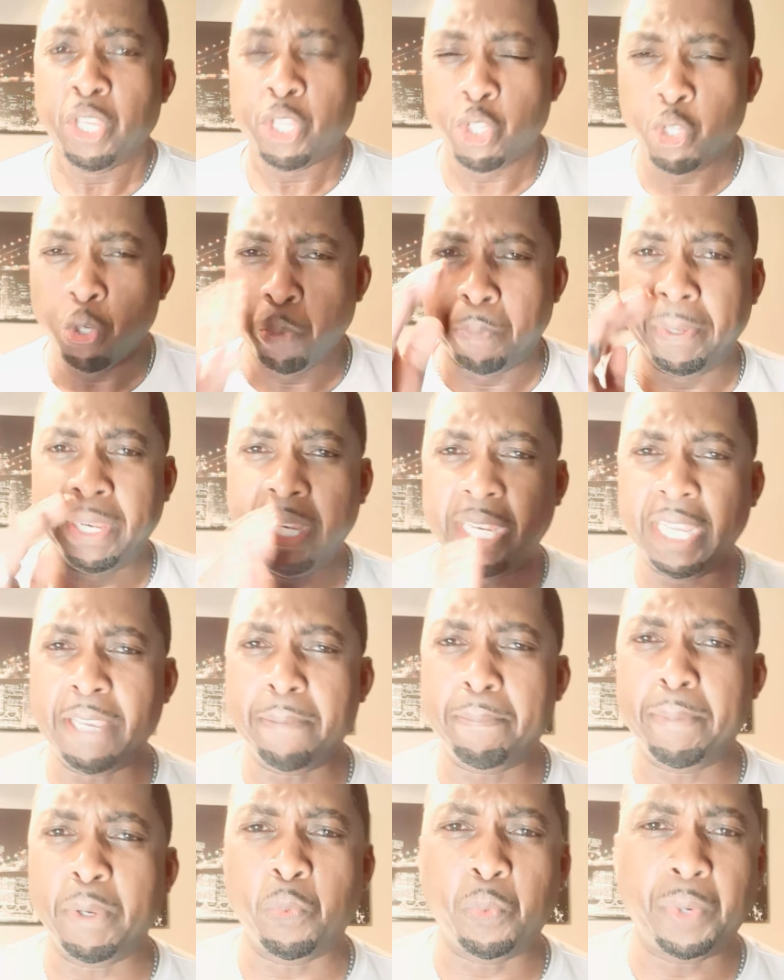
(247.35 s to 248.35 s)
You
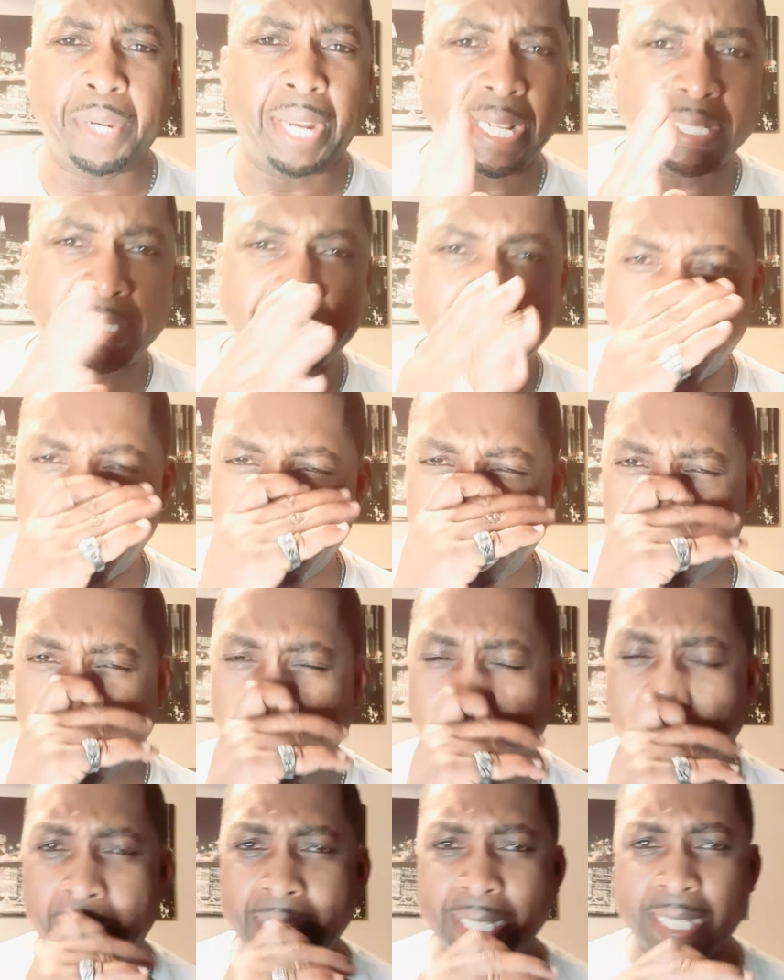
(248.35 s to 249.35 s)
believe me when I tell you,
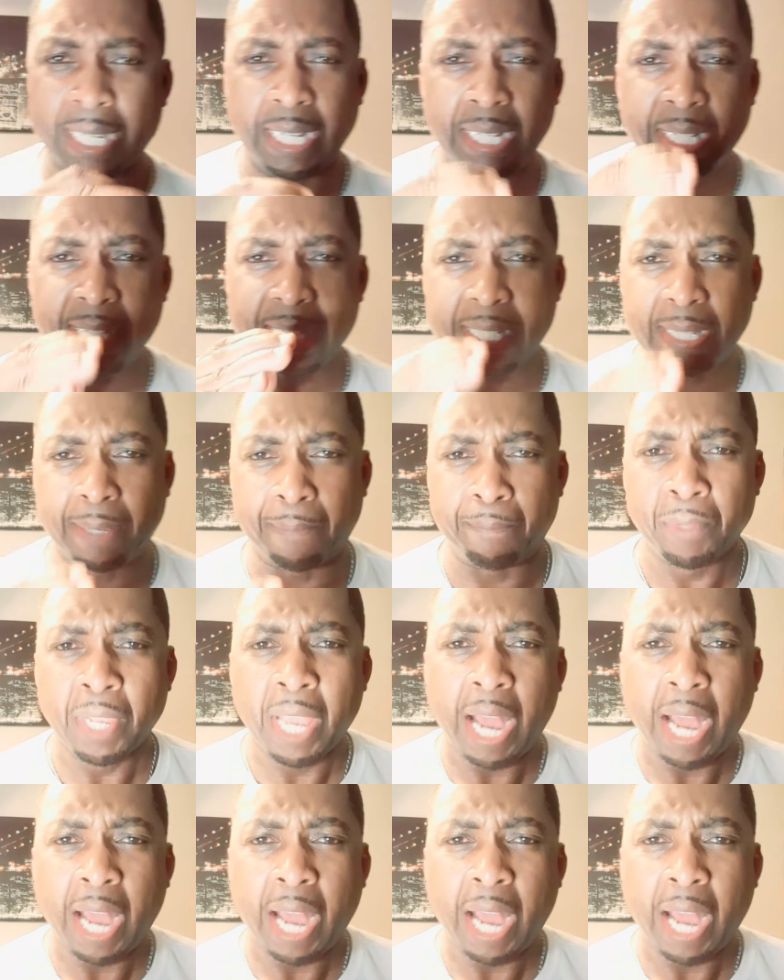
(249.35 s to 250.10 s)
God said, listen,